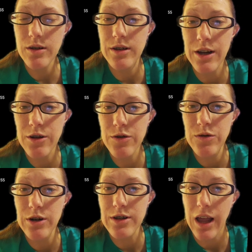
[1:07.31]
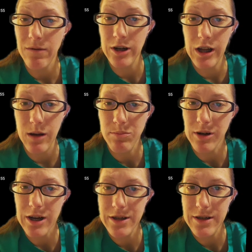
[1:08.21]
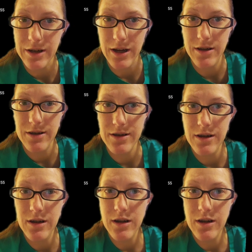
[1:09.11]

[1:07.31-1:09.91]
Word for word: Dinosaurs have an upright stance.